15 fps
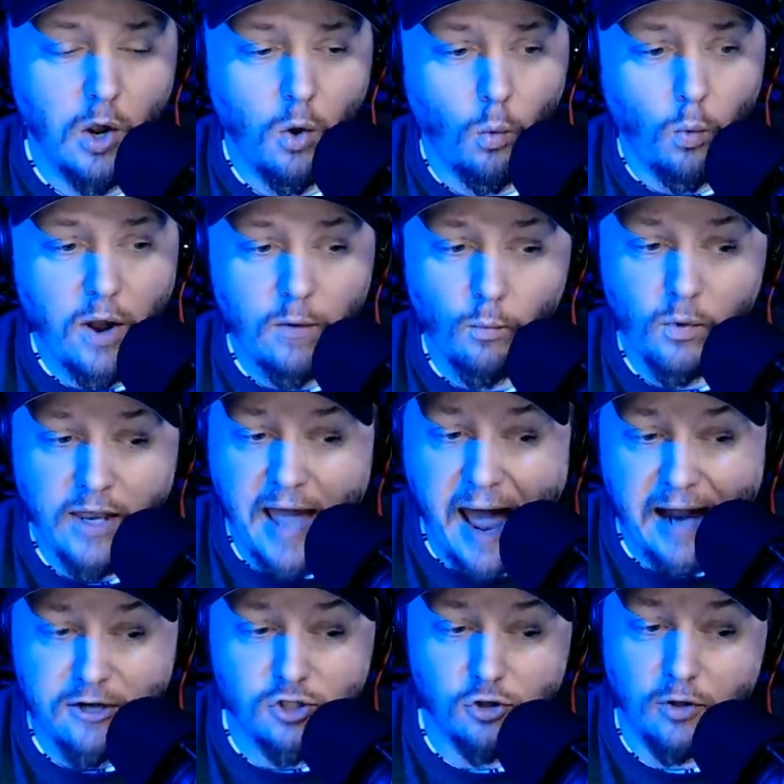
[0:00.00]
when we
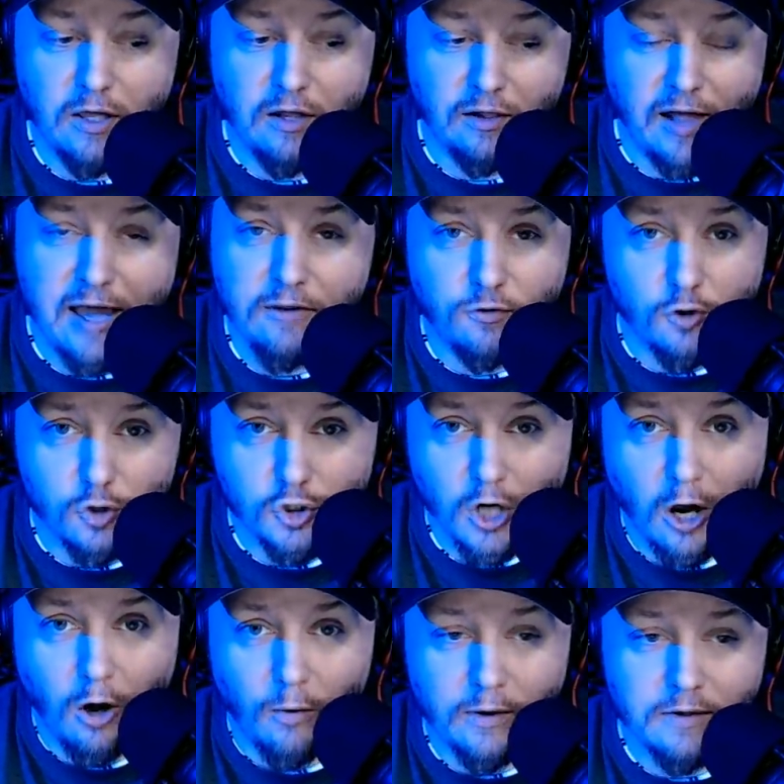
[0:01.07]
actually liked the
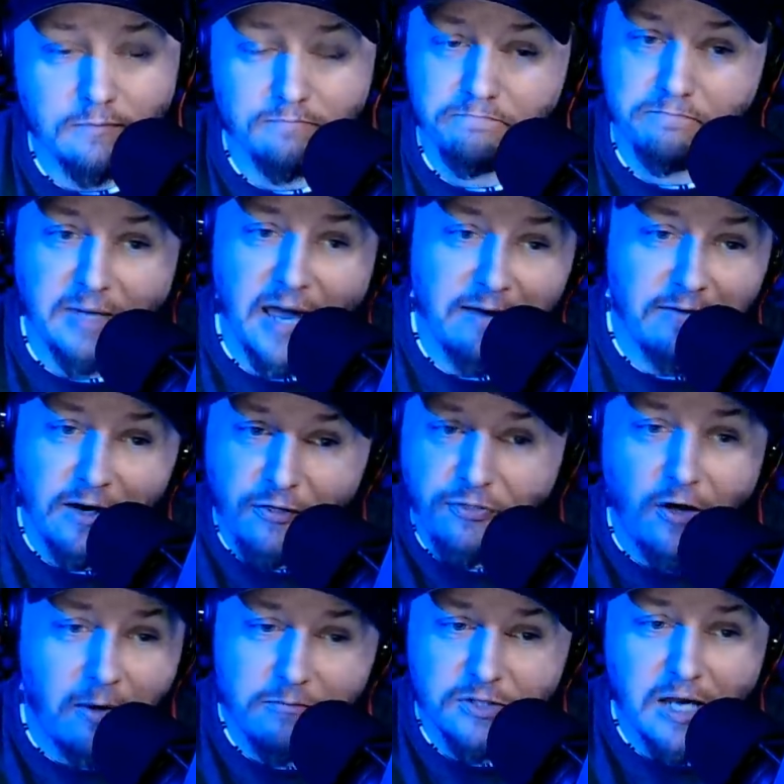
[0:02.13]
show and gave it a
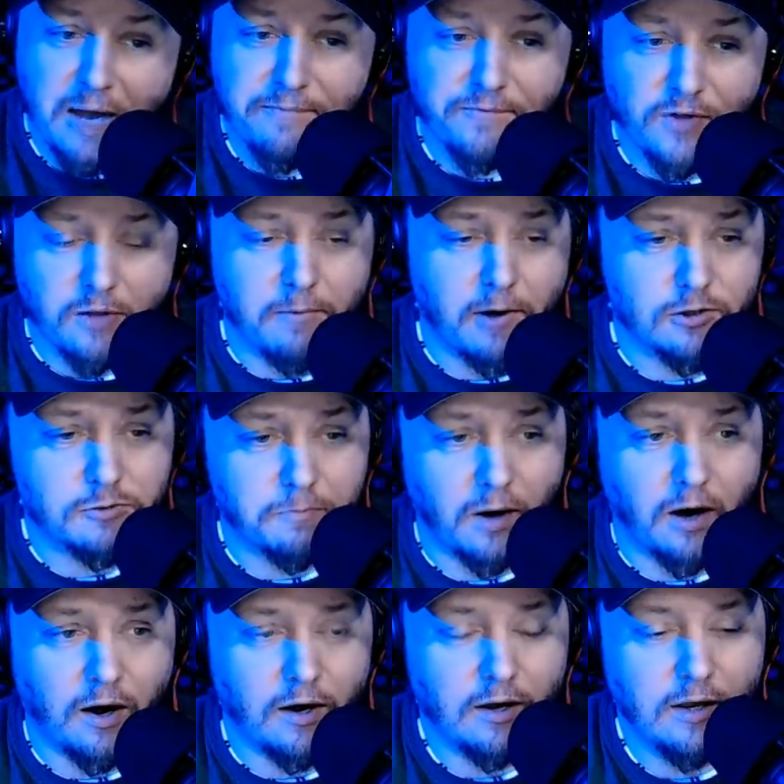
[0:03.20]
thumbs up for the most
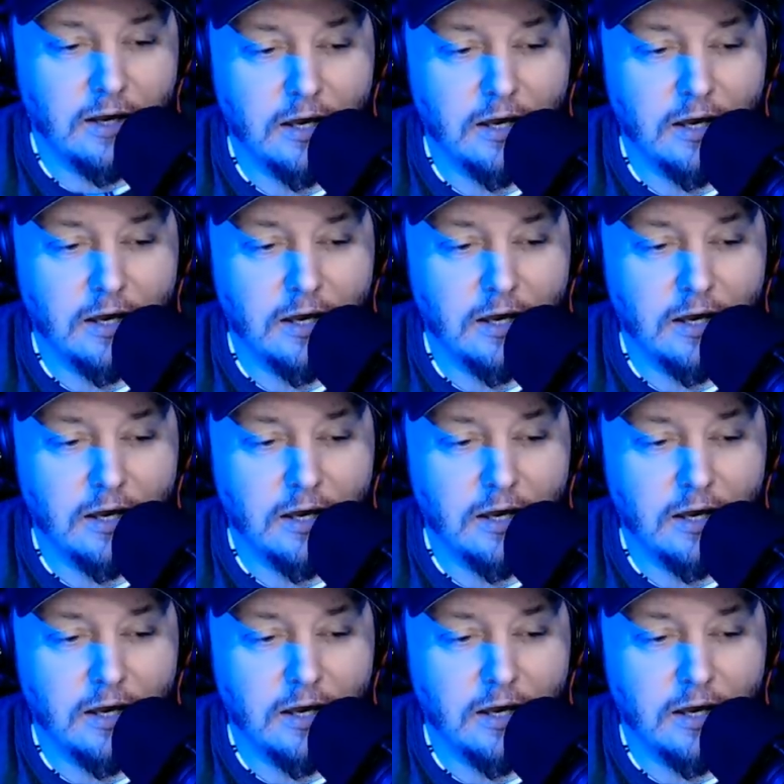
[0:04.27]
part.